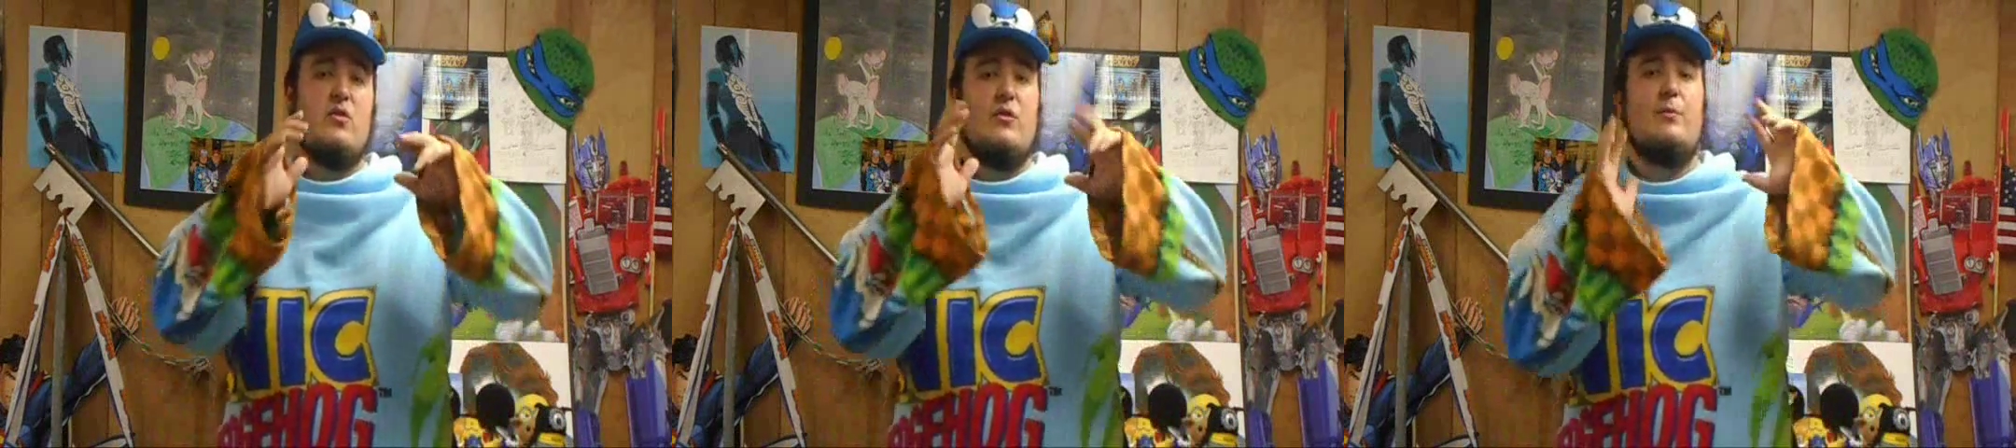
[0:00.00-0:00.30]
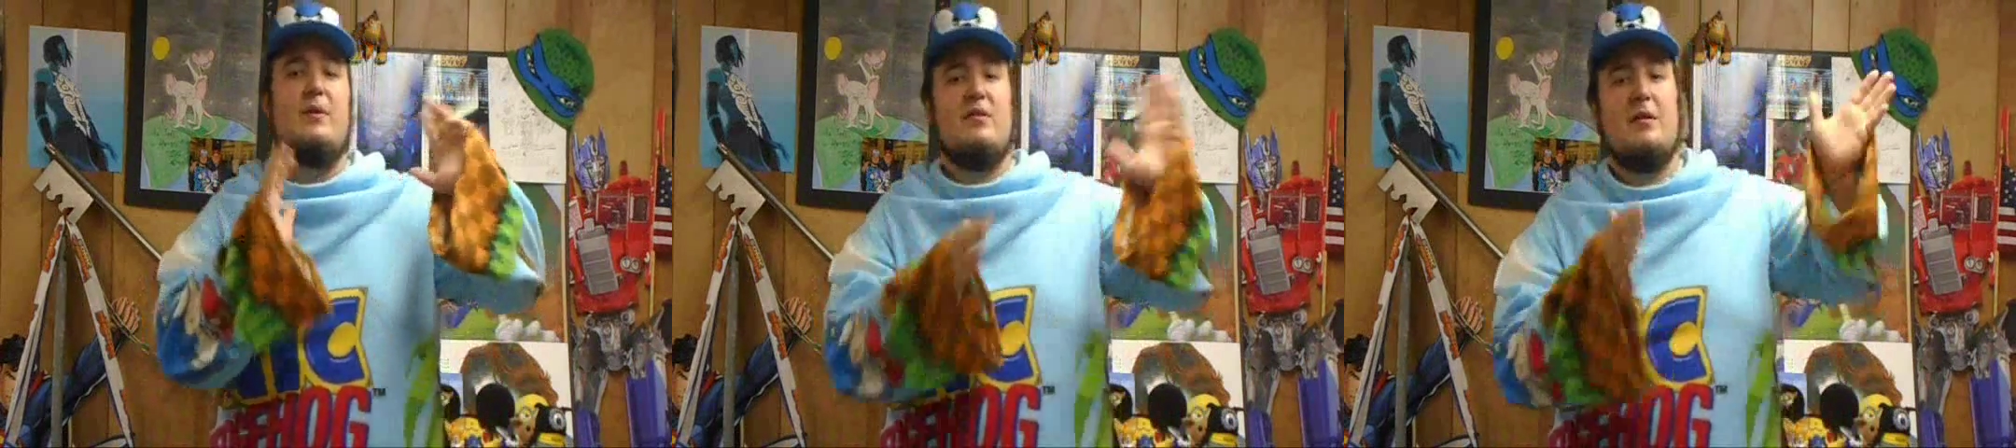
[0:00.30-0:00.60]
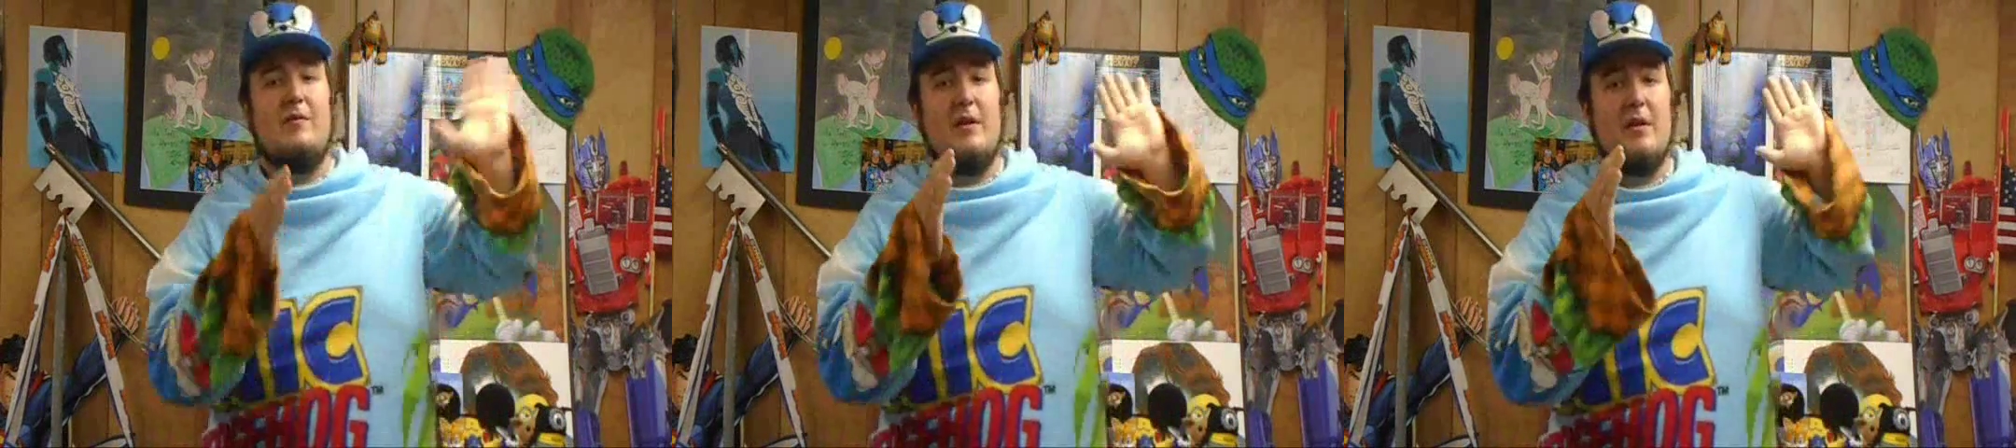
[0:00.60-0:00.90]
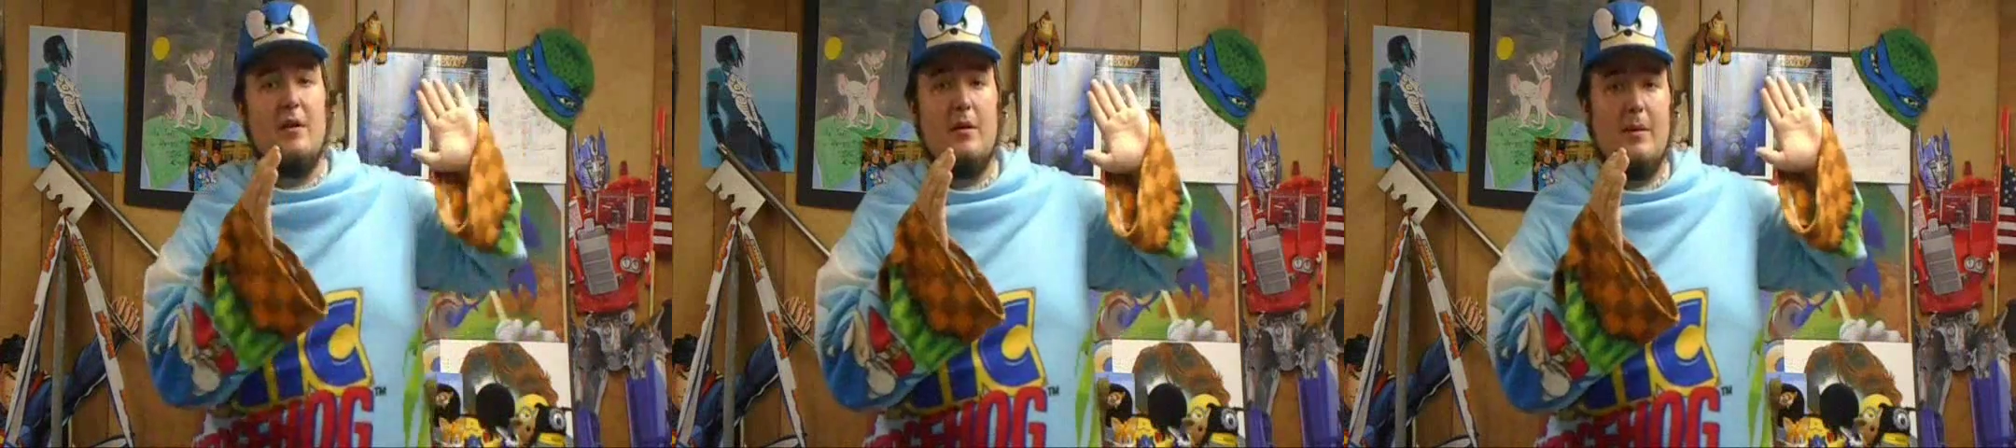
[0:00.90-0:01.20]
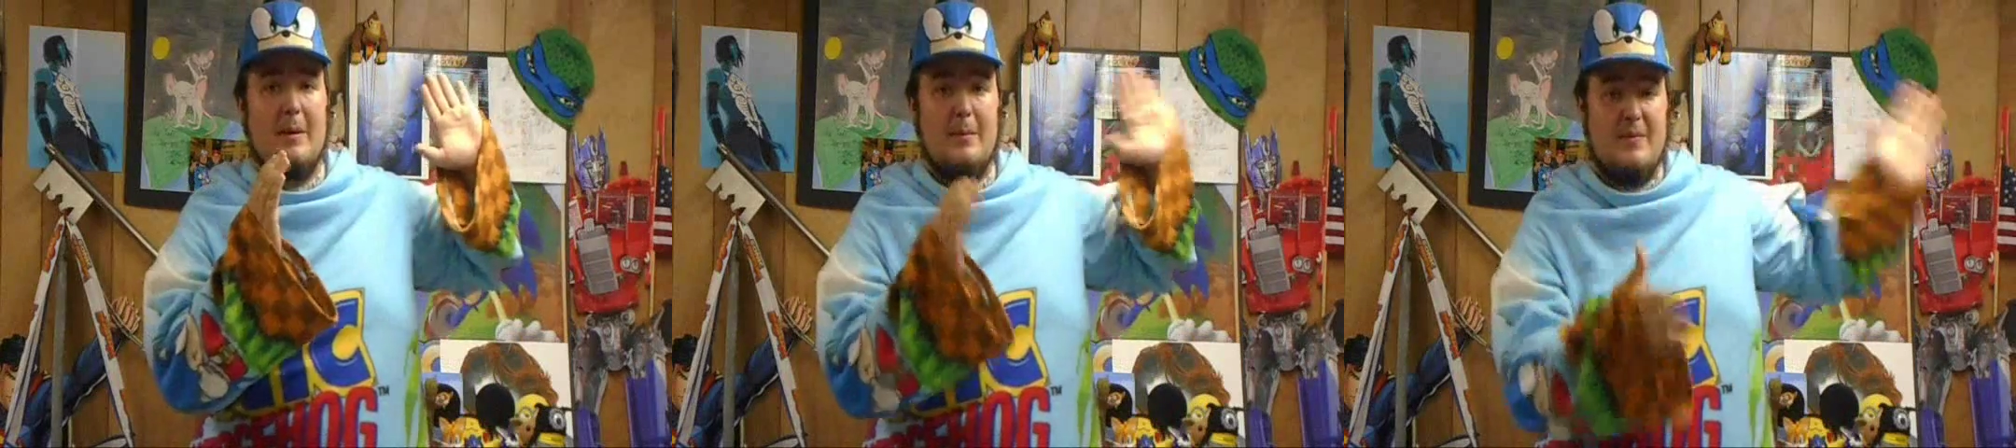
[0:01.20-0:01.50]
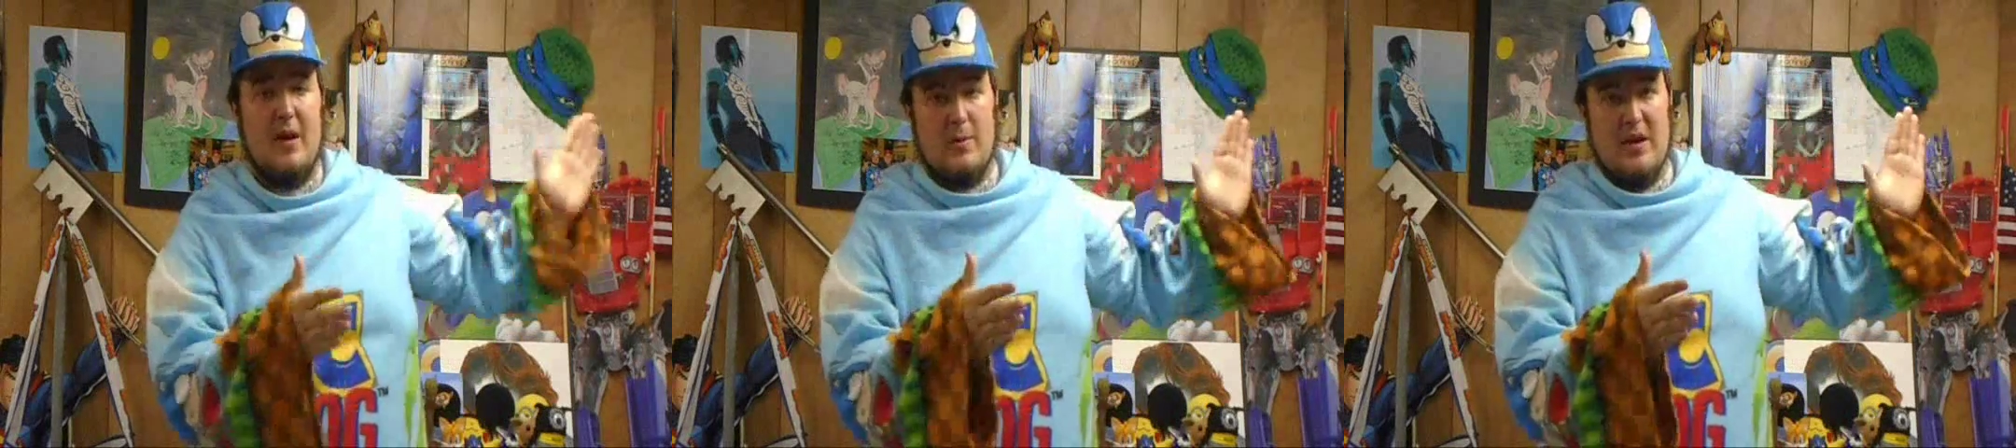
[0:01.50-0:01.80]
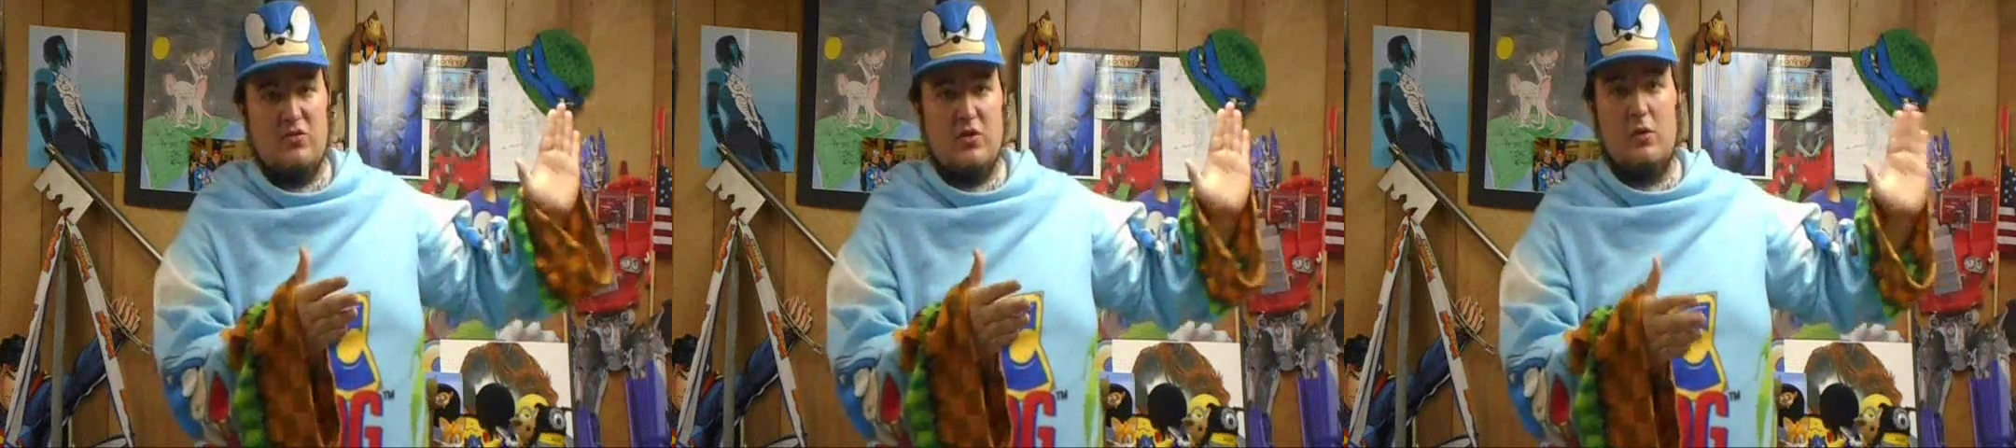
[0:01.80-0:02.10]
specific
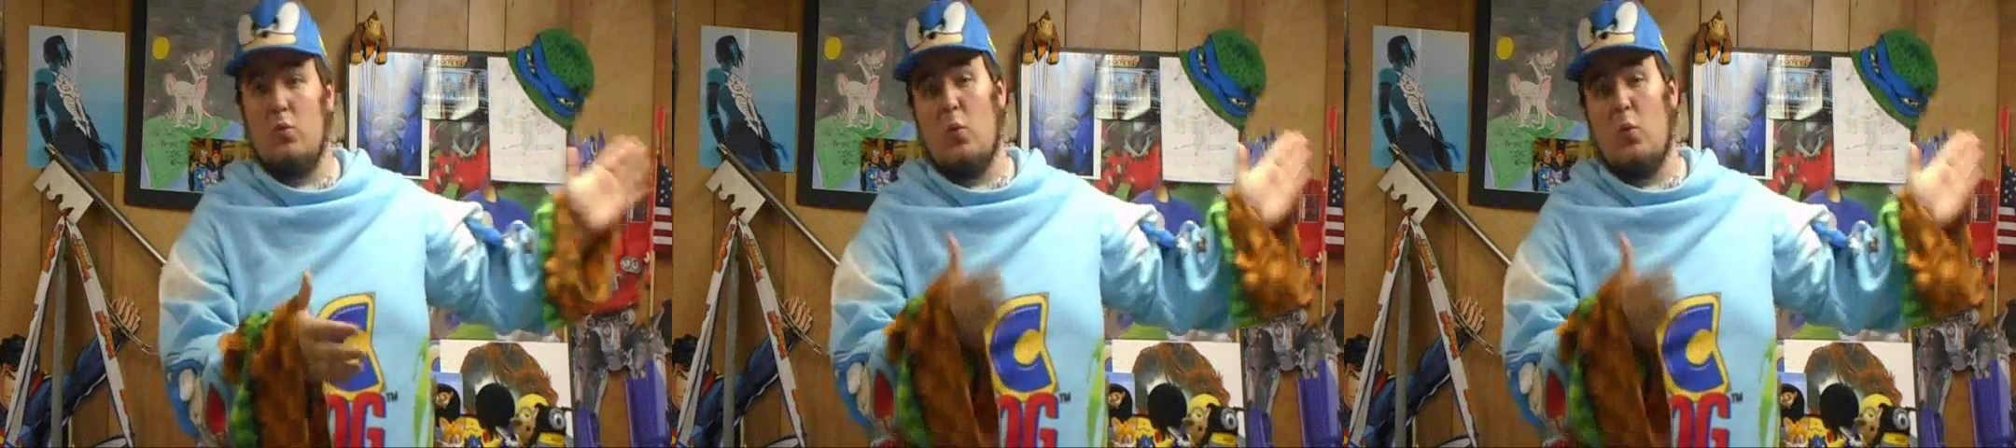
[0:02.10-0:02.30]
Dalmatian?